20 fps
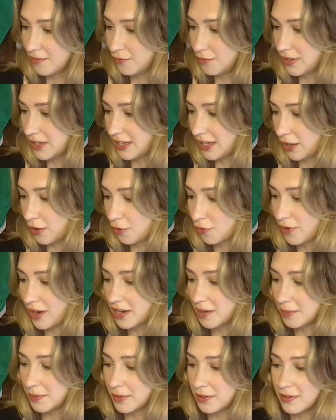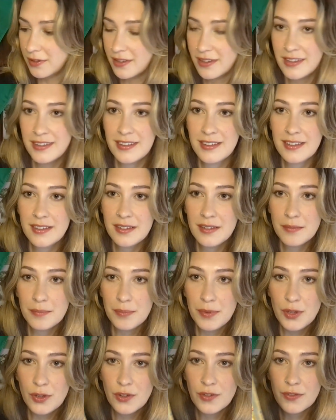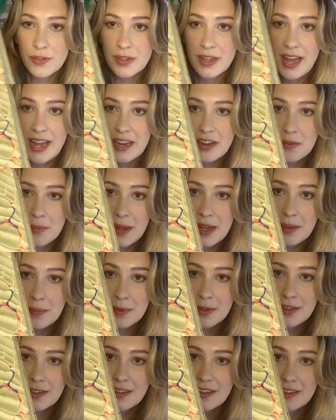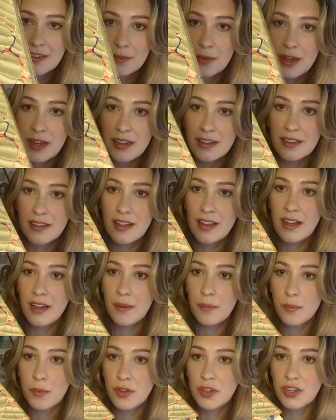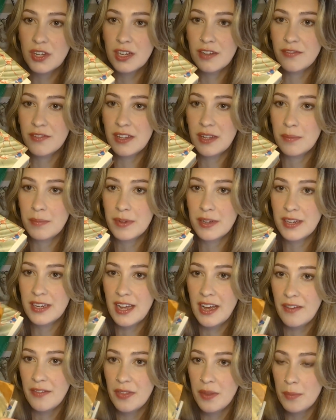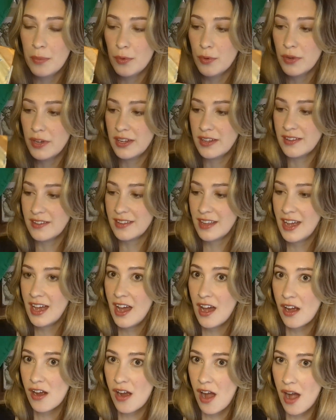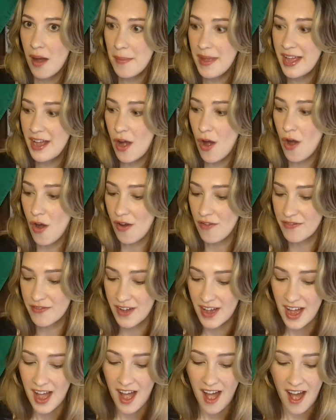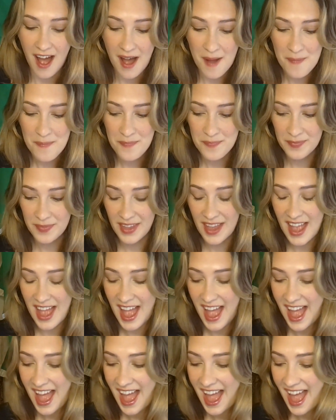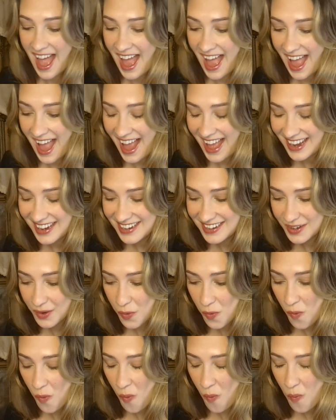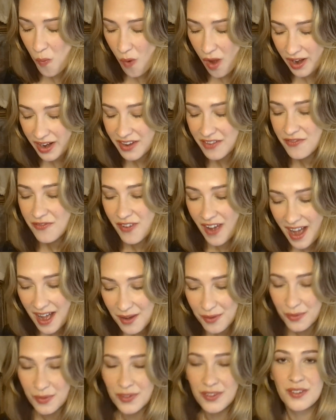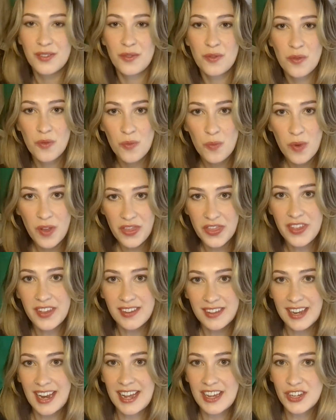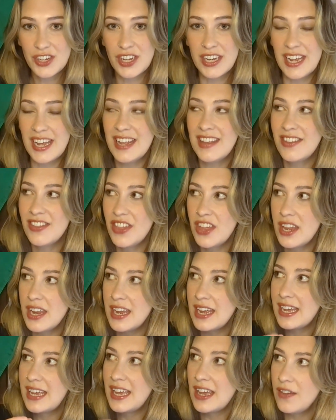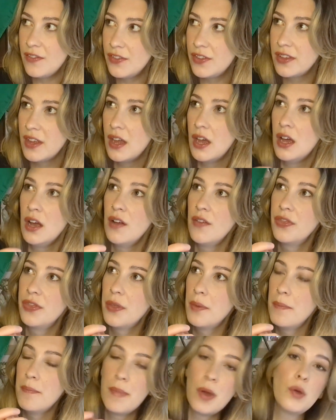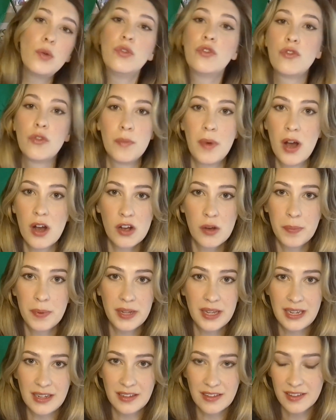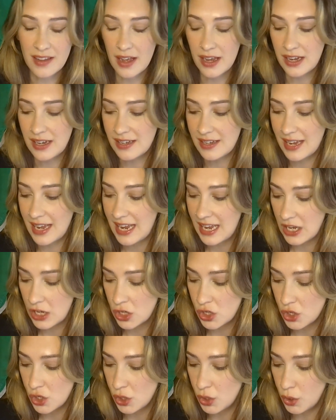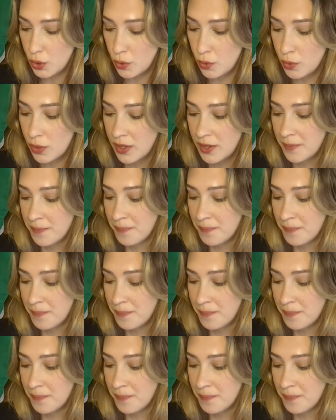really incredible, beautiful end papers as well, which are lovely. But yeah, the board is coming off. And what I found with this collection is that it gives the most remarkable insight into